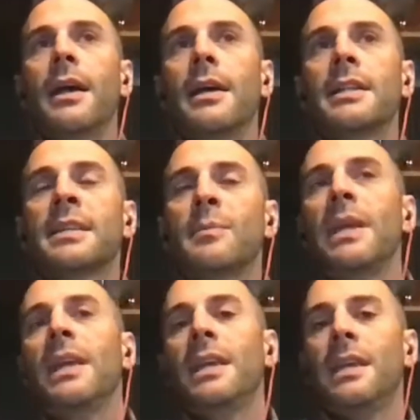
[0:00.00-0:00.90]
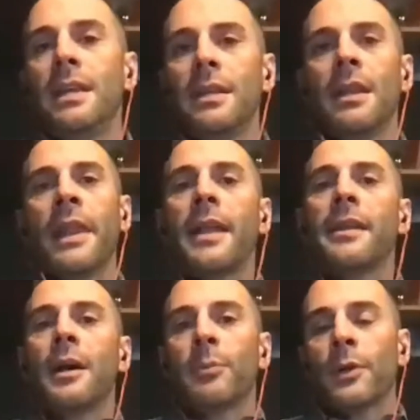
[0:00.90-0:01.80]
To me, that
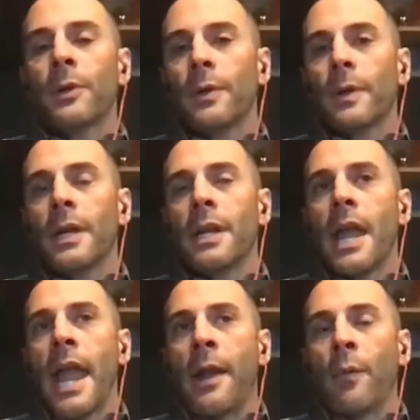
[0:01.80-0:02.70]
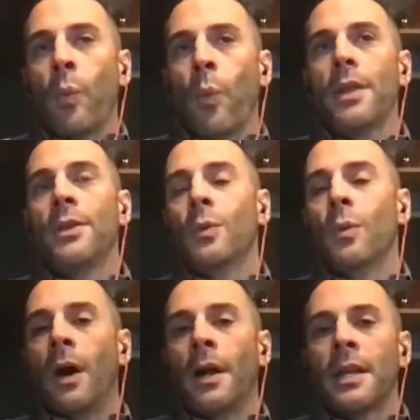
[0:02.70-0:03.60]
number and what you
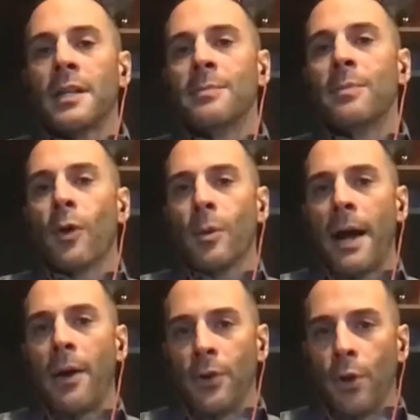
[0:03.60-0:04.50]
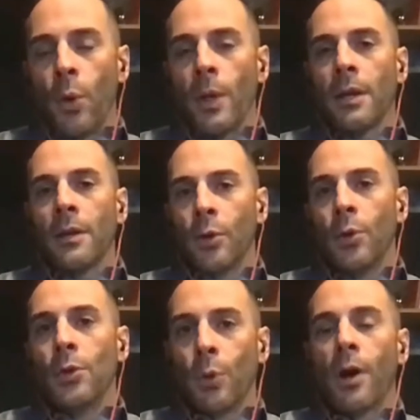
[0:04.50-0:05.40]
want is more about knowing who
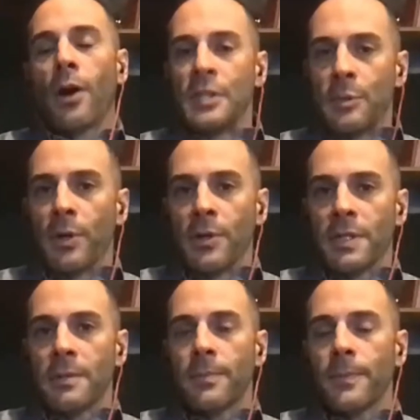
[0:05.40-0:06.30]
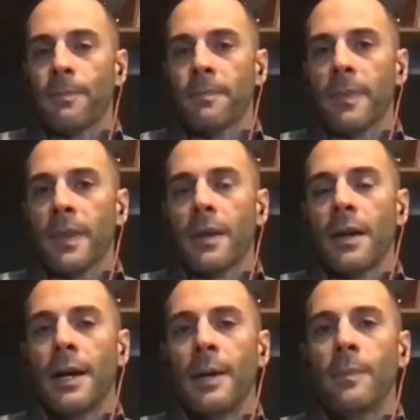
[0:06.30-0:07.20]
you are as a person.
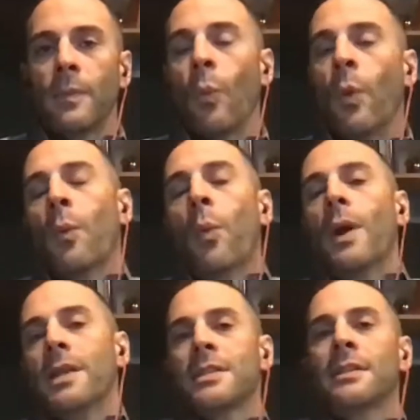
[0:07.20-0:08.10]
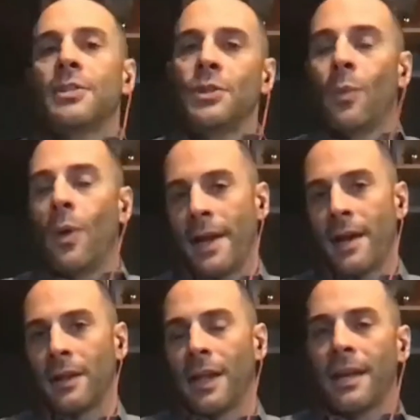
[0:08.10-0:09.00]
Exactly. Um, what What is it that you want
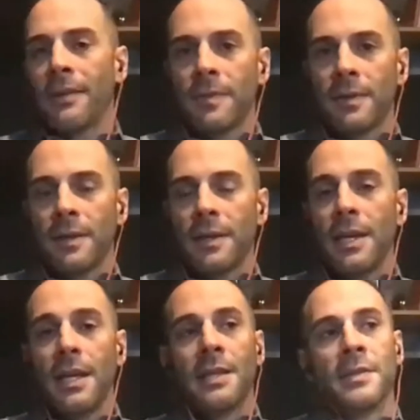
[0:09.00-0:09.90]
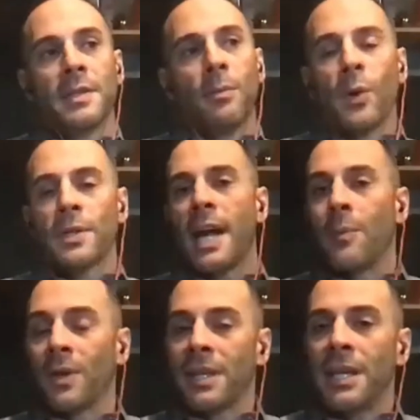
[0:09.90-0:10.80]
out of life? Is it more
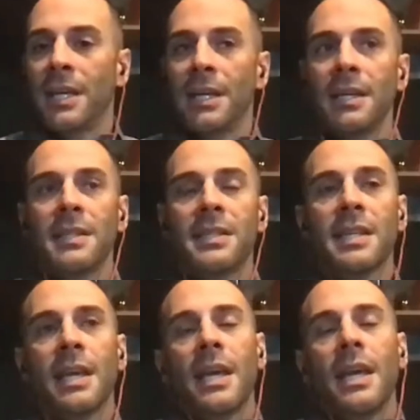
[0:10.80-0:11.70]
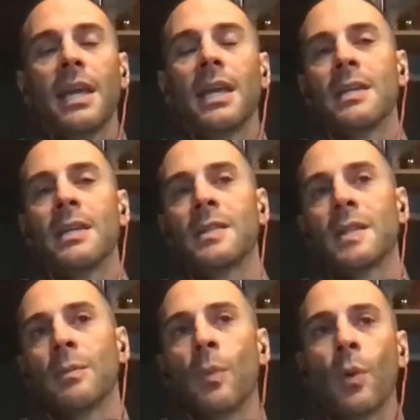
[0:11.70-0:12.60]
time with kids? Is
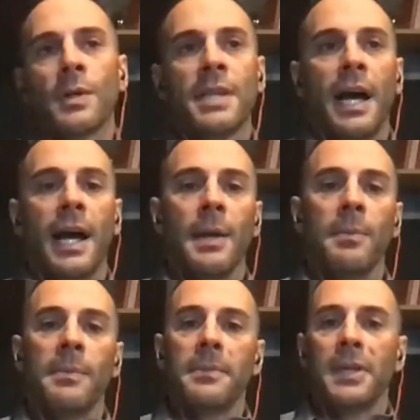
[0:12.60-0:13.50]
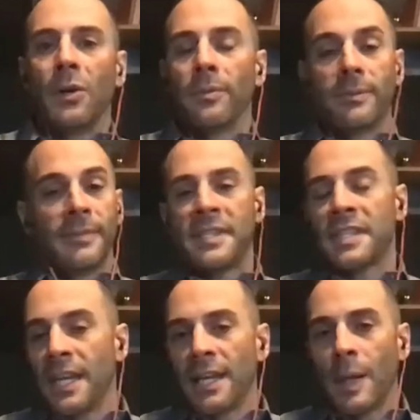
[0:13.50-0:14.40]
it more time, you know,
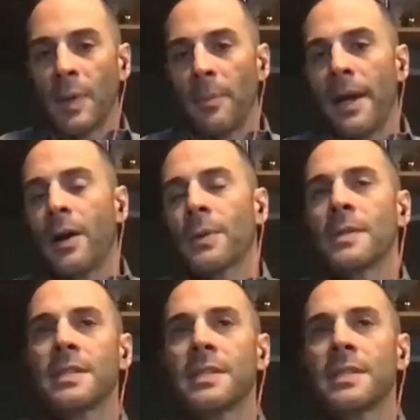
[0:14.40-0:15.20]
skiing up in the mountains?